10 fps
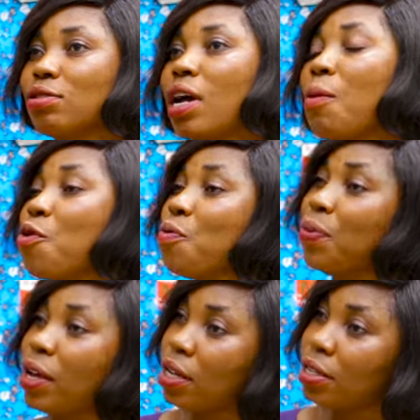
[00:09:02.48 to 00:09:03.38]
Some will
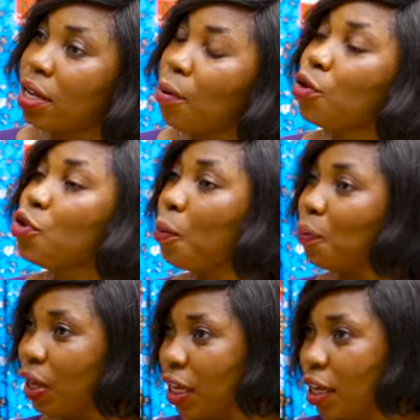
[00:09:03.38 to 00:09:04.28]
pay. Some will not
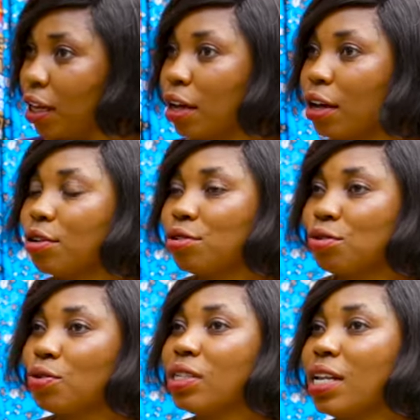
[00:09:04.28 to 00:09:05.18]
pay. Mm.
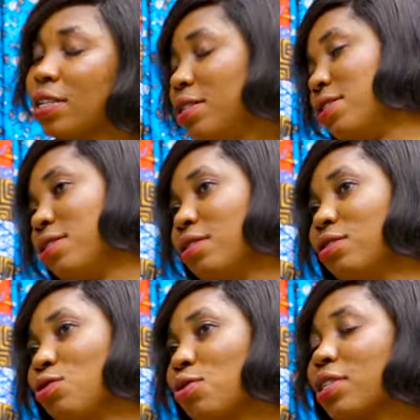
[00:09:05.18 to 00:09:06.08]
So that's
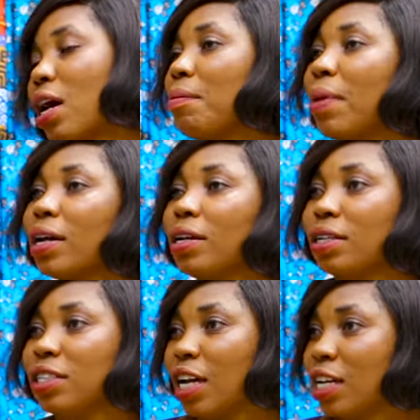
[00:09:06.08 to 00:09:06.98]
those are my
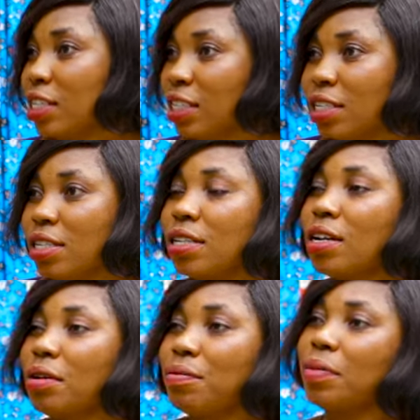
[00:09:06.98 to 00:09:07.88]
challenges,
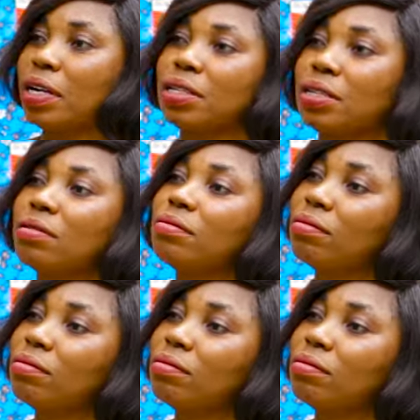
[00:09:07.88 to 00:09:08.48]
but.